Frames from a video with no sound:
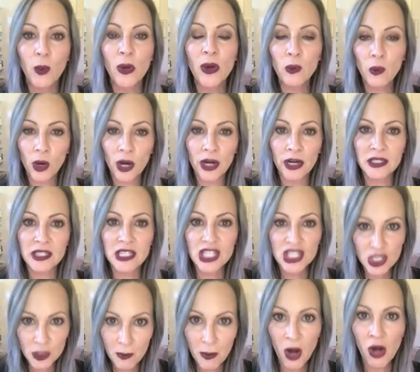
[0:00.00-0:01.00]
We work
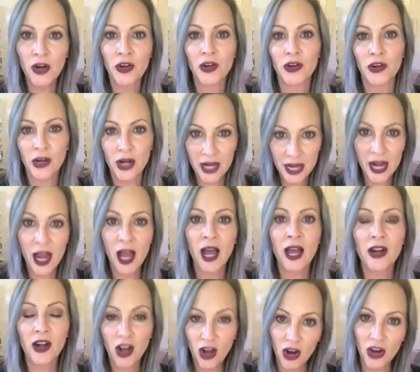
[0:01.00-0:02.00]
smarter,
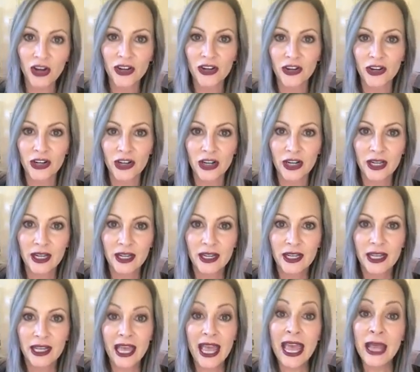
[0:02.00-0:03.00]
not harder.
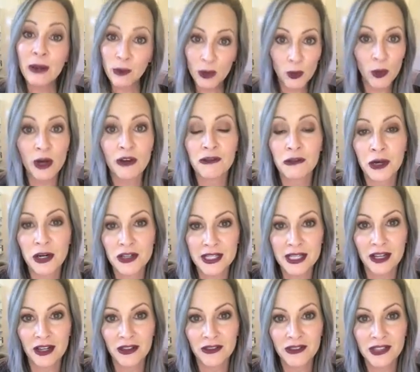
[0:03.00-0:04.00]
And we work for
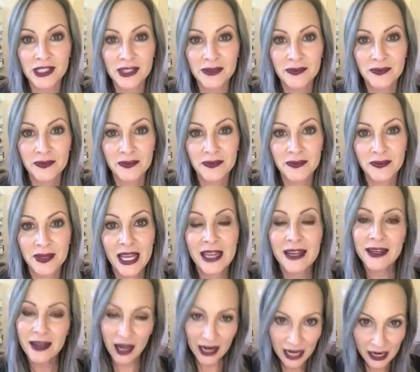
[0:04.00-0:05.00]
ourselves.
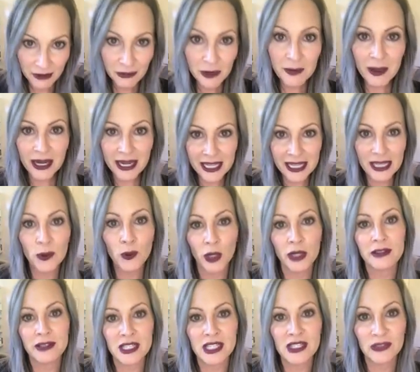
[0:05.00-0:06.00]
Not everybody can
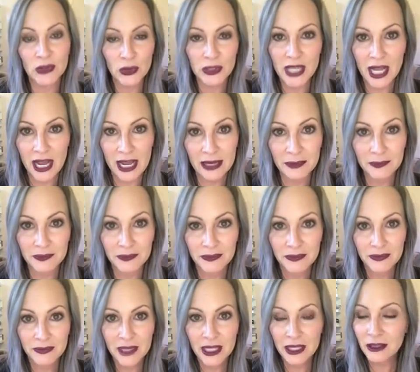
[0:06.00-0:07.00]
work this full time.
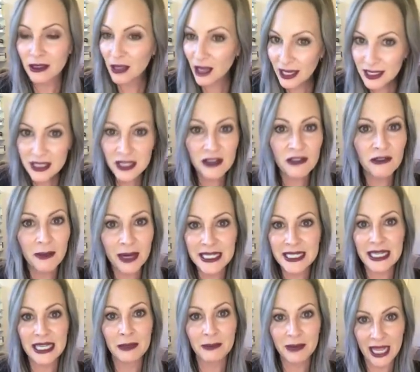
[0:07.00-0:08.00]
Lots of my
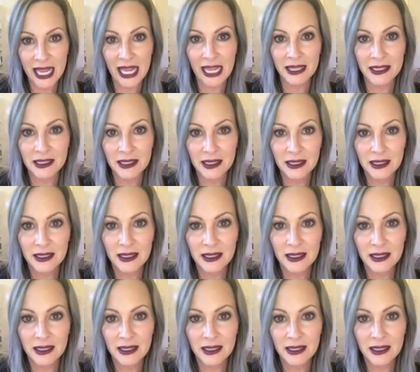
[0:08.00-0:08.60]
team can't.